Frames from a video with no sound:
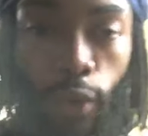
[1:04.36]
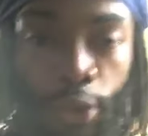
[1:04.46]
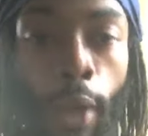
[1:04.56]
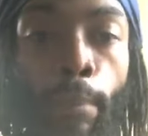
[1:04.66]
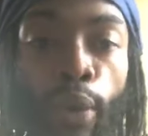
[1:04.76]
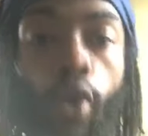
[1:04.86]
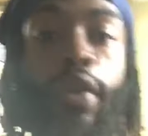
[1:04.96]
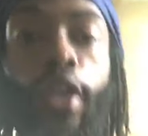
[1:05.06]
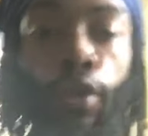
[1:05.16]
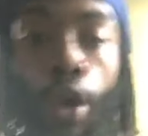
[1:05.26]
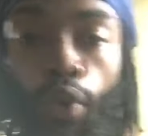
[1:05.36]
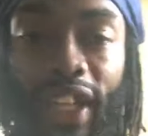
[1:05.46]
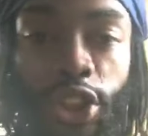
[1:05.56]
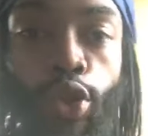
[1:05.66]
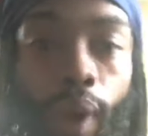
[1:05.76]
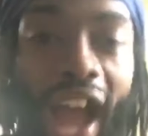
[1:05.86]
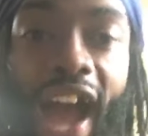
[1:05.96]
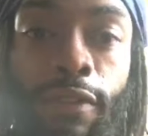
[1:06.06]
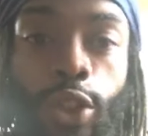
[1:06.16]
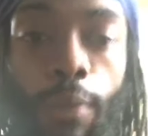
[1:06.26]
You're born to know that you
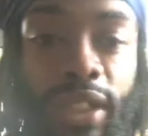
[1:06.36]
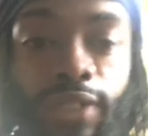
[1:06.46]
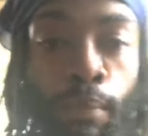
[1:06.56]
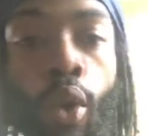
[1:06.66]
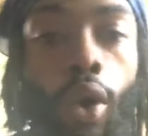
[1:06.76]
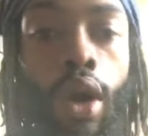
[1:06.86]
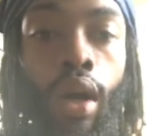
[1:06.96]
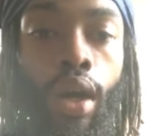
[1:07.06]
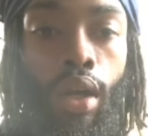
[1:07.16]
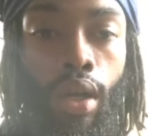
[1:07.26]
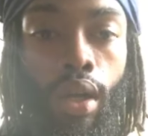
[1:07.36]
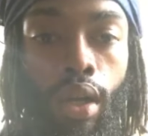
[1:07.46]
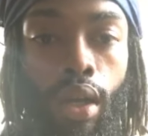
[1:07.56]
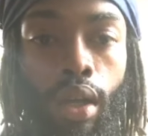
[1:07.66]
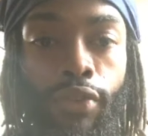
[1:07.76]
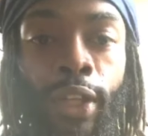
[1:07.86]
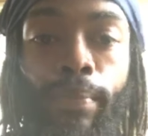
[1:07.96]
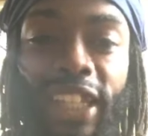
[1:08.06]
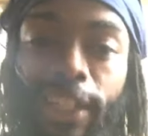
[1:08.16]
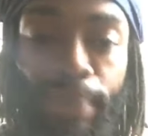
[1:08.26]
have so much more than
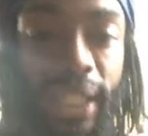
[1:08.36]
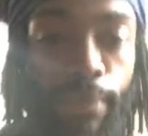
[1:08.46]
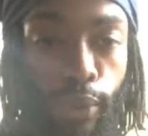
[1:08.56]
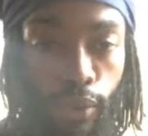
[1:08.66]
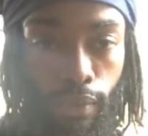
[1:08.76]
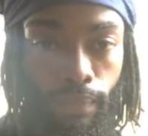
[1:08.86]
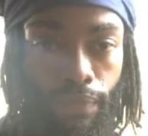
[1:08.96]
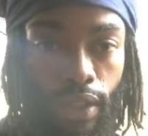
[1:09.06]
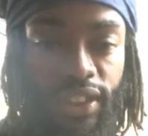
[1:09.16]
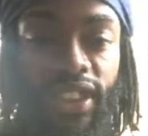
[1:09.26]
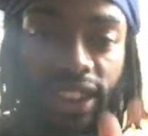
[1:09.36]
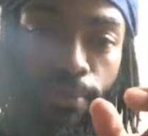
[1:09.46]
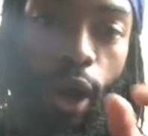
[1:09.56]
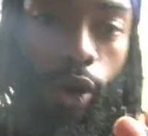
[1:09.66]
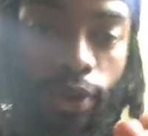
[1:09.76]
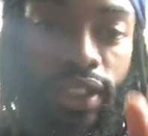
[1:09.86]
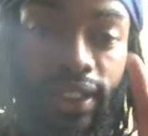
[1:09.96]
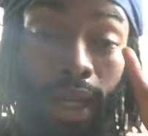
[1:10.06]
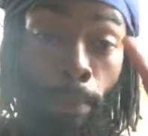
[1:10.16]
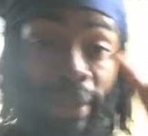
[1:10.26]
many people. See, the small things
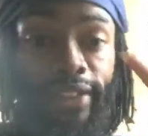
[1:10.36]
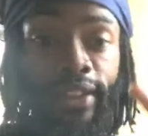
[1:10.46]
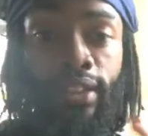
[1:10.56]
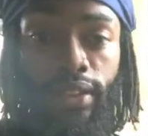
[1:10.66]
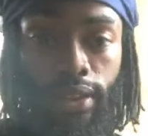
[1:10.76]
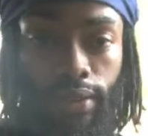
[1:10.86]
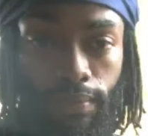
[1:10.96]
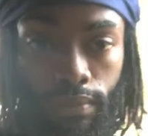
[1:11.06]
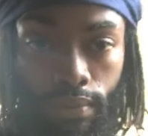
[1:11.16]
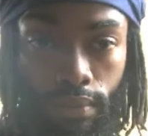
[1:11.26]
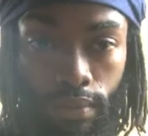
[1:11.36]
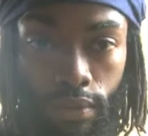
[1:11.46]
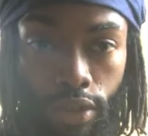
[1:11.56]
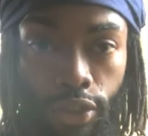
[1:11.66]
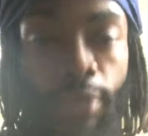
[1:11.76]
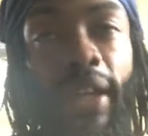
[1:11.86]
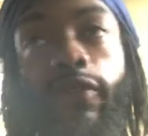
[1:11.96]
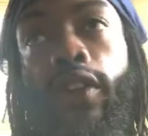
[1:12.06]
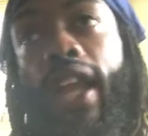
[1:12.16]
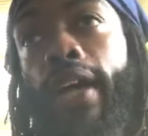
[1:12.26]
are the big things. You may
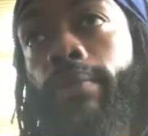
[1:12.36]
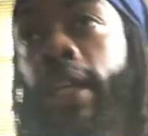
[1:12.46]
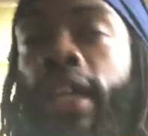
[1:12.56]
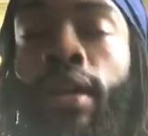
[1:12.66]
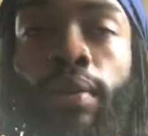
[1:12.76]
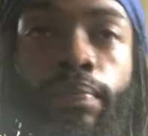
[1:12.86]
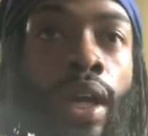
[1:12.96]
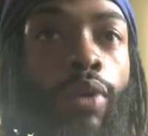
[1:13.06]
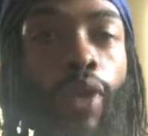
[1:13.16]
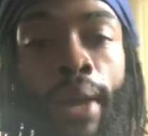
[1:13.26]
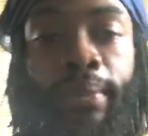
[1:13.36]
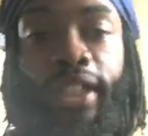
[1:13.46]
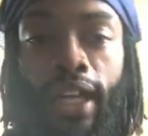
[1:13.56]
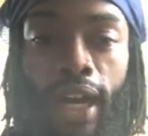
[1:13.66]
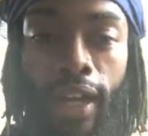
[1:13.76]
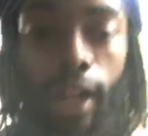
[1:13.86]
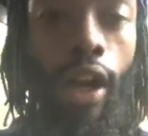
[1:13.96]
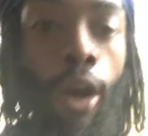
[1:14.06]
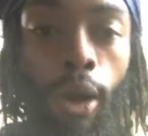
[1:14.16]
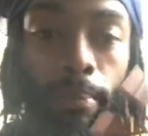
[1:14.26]
feel like, man, why me, God, out of
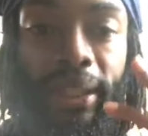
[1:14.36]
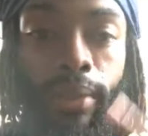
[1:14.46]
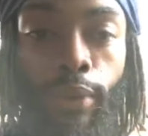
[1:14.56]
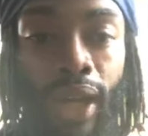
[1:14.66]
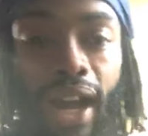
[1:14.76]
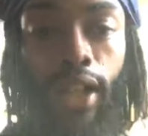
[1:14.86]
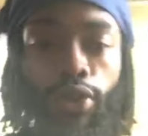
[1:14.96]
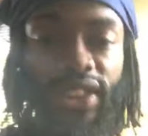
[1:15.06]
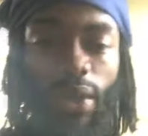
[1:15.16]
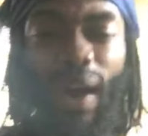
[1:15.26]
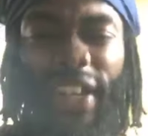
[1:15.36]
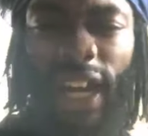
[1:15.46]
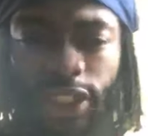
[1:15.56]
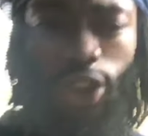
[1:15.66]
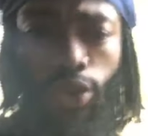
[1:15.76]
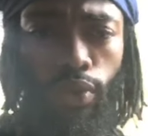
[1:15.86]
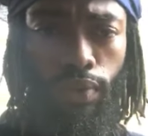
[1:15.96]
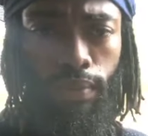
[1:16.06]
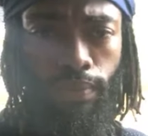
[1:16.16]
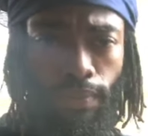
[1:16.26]
all people? God gonna say, why not you?
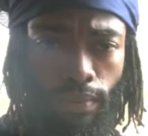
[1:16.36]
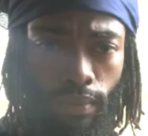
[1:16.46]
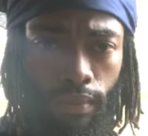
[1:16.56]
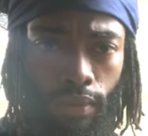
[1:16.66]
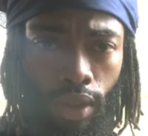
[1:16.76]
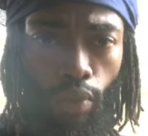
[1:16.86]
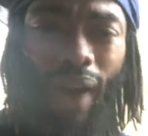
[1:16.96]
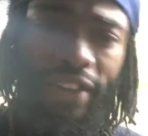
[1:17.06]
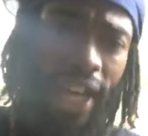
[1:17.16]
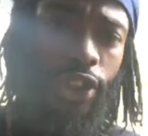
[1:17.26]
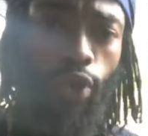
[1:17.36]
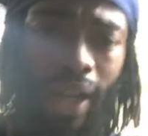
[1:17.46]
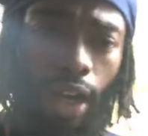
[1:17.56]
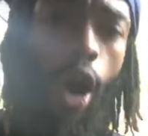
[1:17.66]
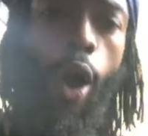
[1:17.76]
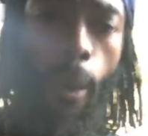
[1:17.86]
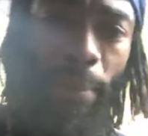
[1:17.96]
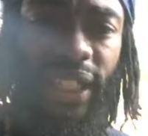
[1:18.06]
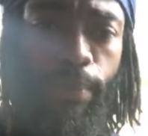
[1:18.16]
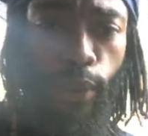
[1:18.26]
Why not you out of all
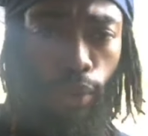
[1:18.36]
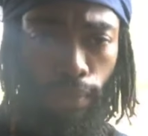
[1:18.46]
people?